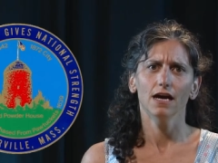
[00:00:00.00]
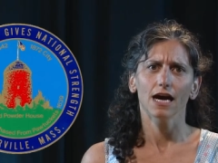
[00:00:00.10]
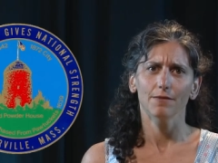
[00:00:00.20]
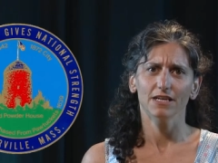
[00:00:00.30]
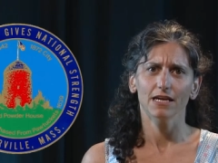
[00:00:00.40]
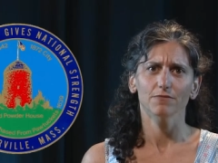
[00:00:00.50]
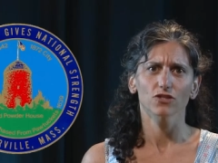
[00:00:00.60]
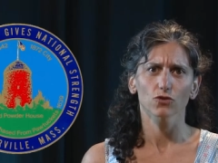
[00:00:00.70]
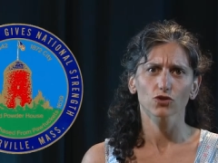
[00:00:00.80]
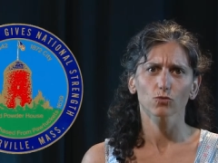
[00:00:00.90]
I became a
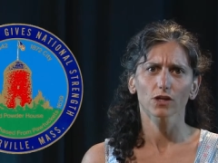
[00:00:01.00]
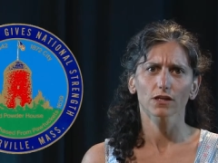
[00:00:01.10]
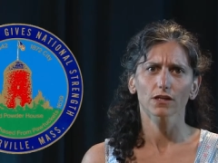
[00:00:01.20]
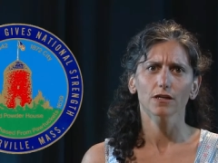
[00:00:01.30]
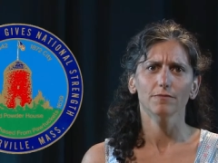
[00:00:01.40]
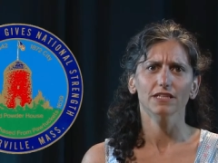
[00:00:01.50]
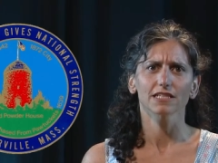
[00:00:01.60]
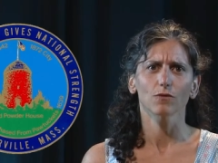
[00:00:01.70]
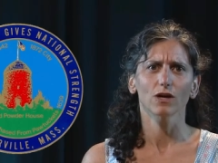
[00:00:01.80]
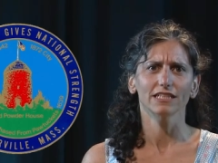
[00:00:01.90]
social worker because
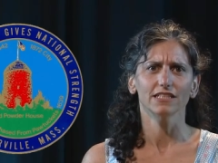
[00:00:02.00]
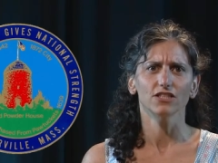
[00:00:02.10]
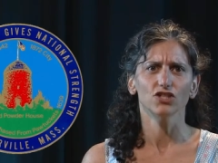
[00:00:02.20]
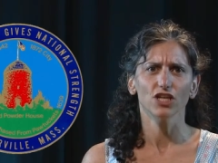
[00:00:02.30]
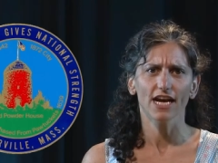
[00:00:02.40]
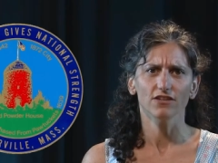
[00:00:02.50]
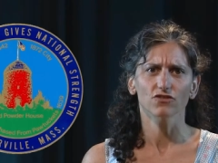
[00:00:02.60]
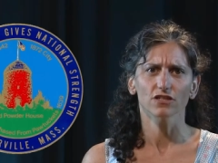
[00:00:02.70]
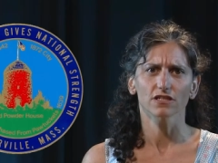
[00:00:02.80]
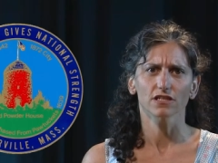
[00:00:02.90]
I wanted to
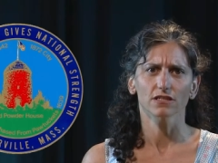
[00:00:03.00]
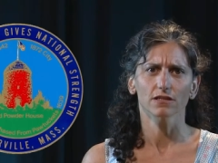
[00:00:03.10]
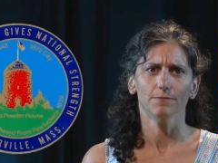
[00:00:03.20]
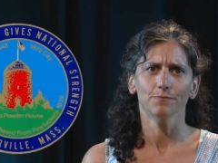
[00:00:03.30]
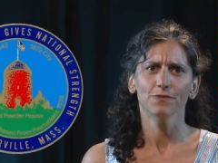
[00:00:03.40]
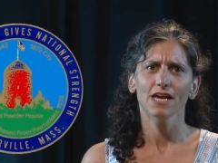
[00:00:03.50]
change the system